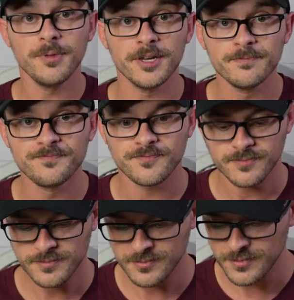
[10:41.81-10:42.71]
me,
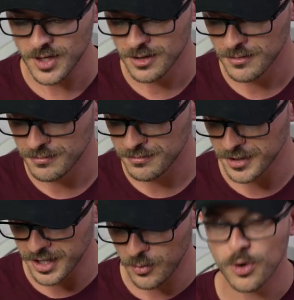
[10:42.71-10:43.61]

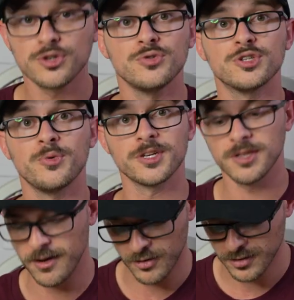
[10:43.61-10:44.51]
but they were to a Twix
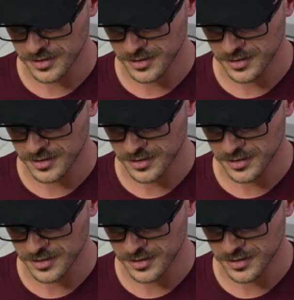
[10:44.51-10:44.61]
lover.